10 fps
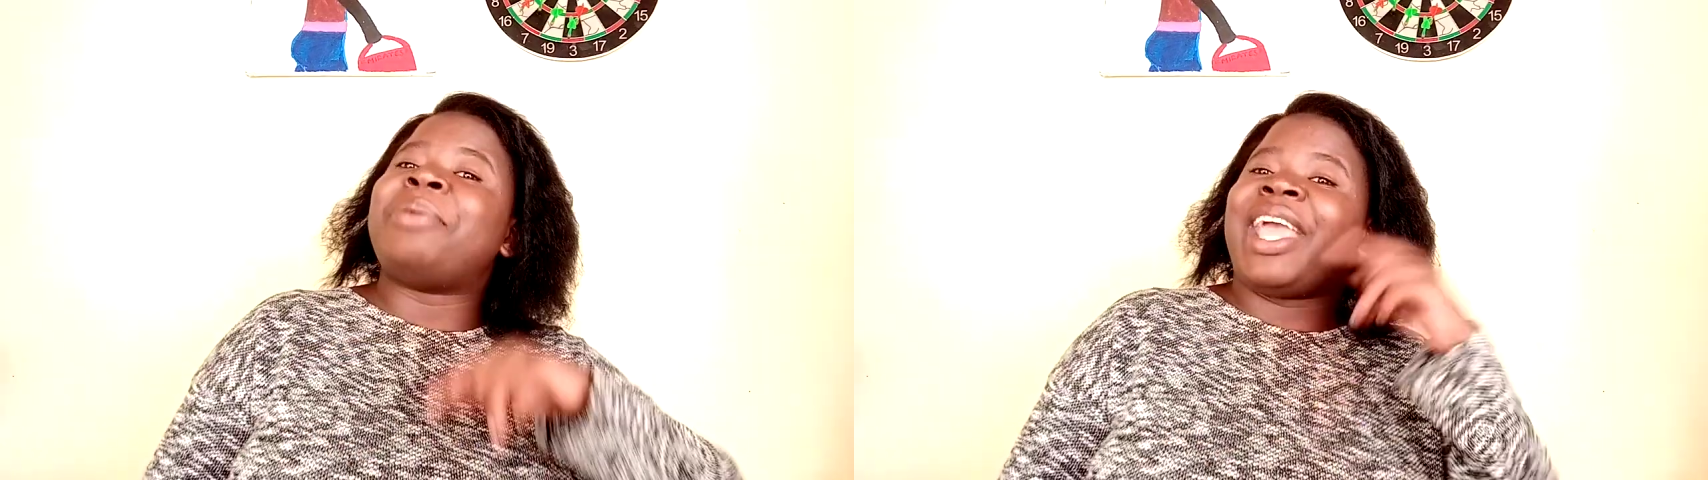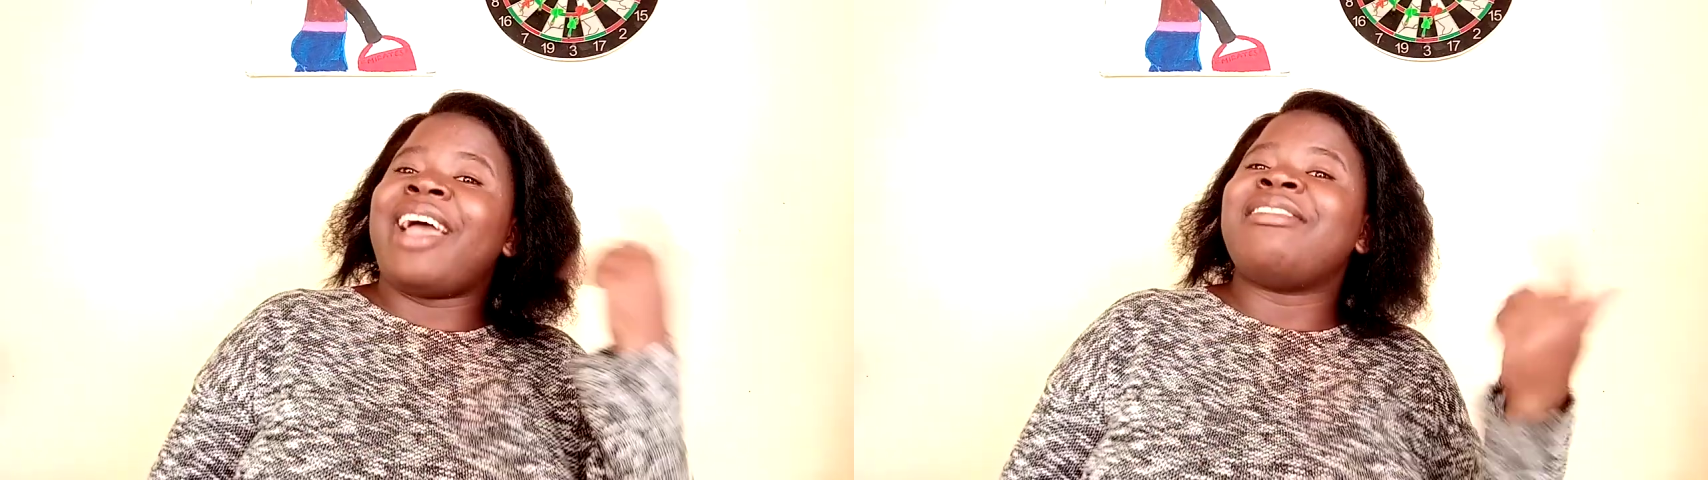
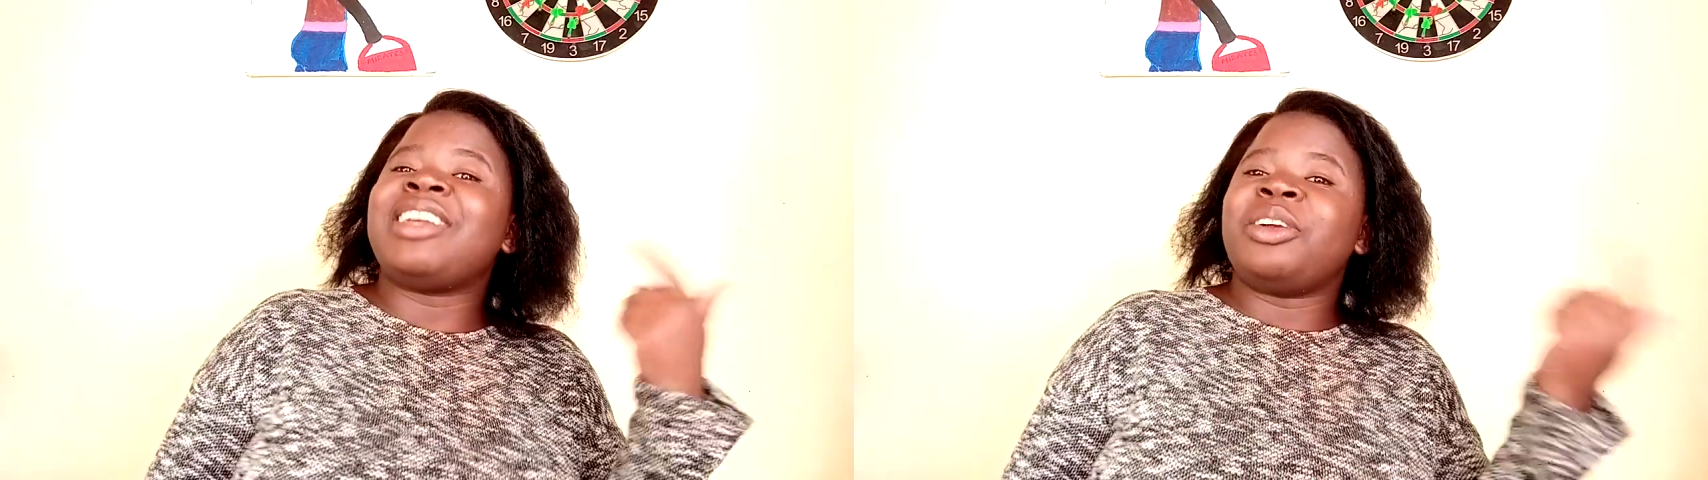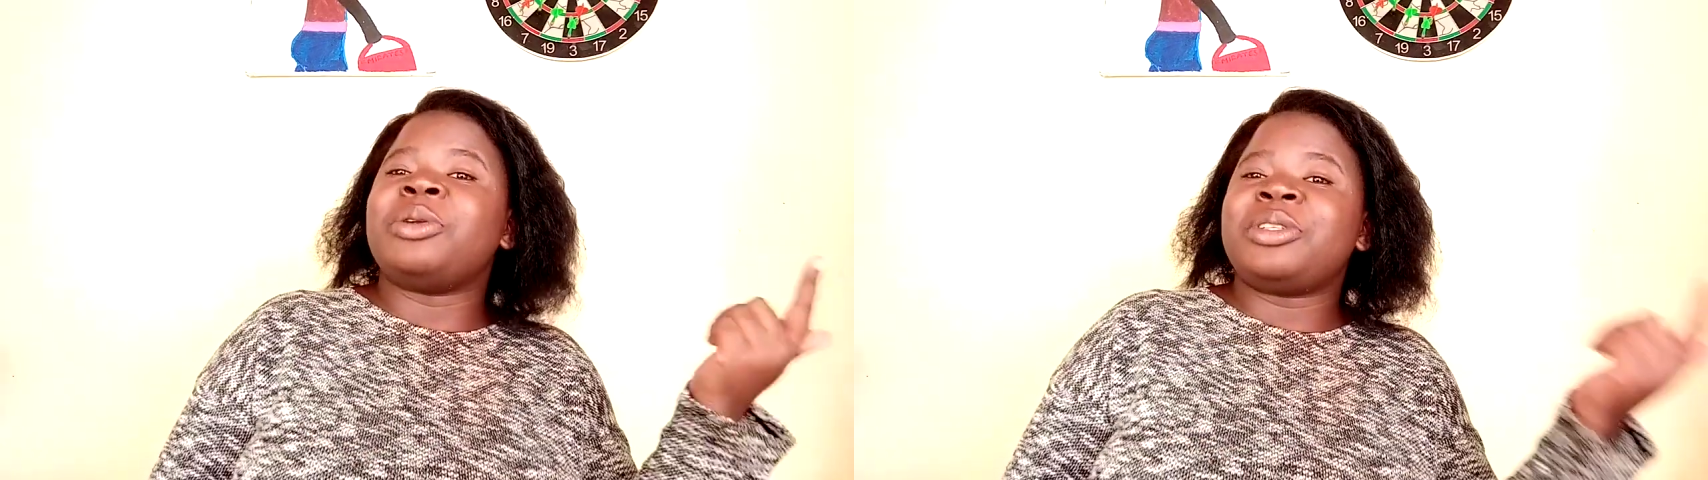by
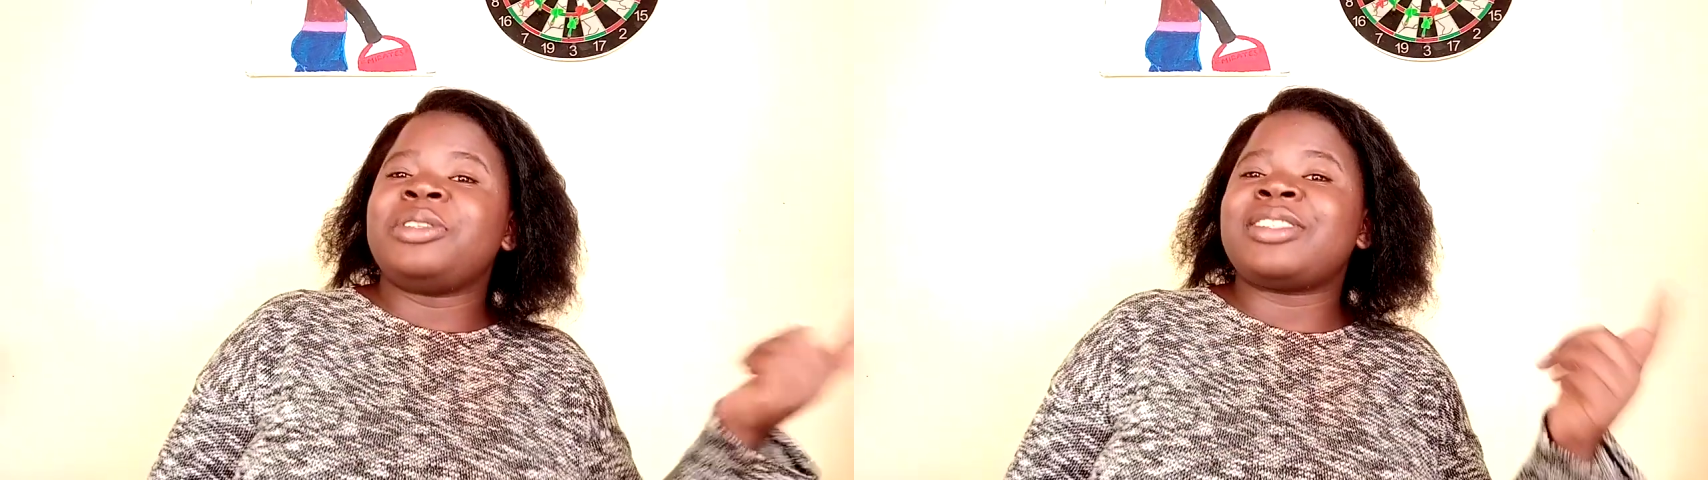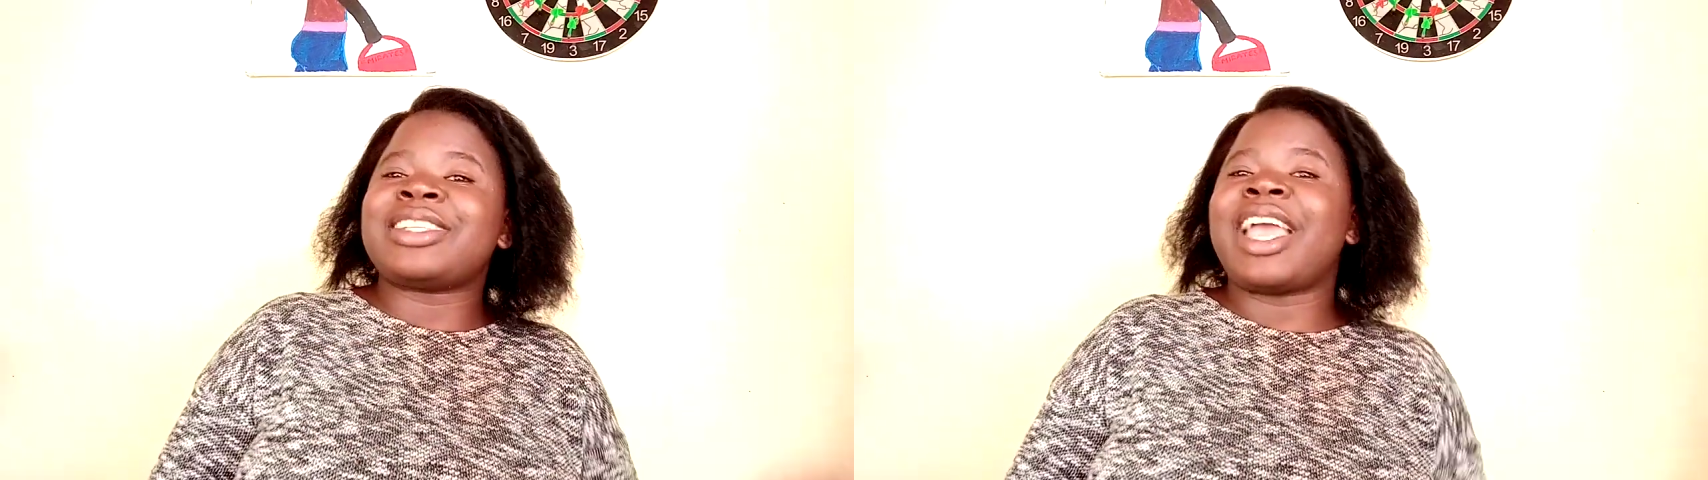having a
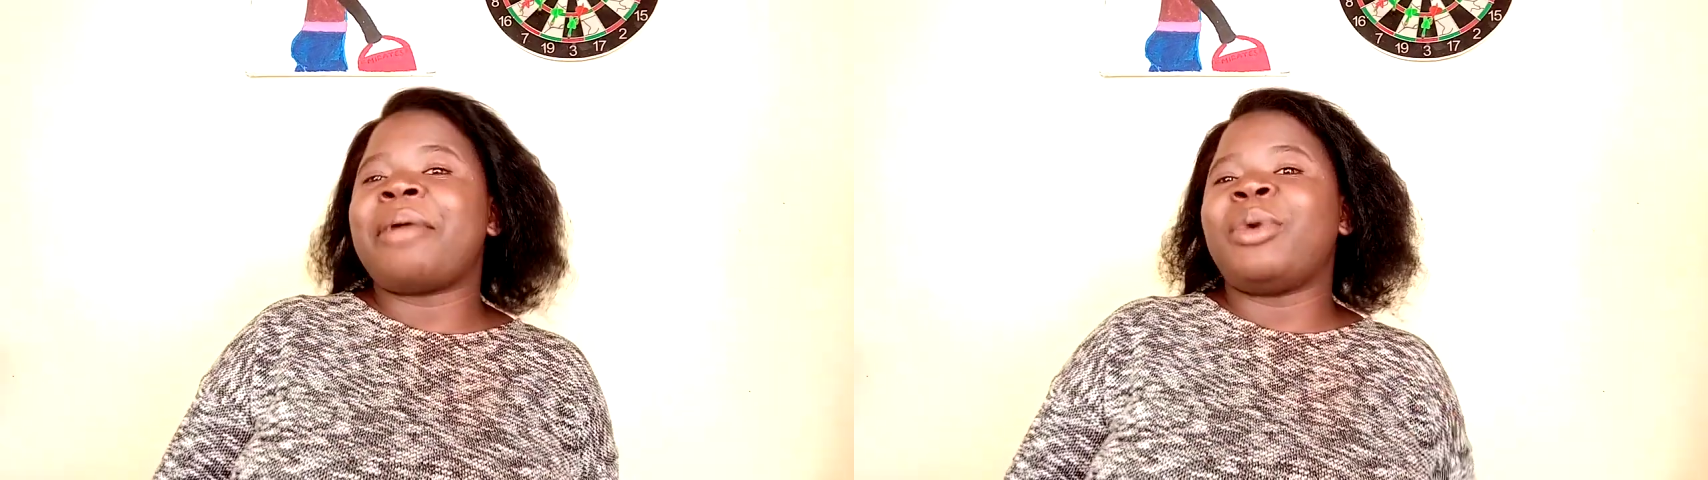routine to say,